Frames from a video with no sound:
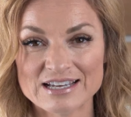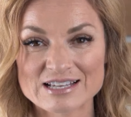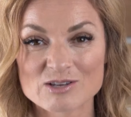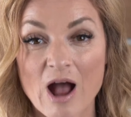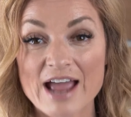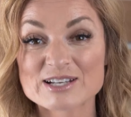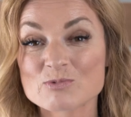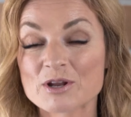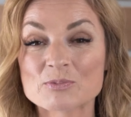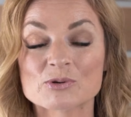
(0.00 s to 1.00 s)
So I
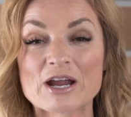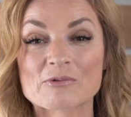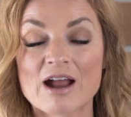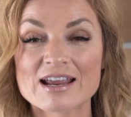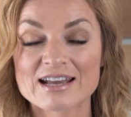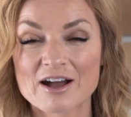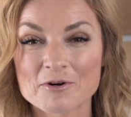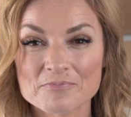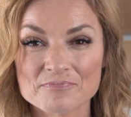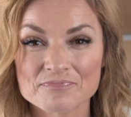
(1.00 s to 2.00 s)
just want to pray right now,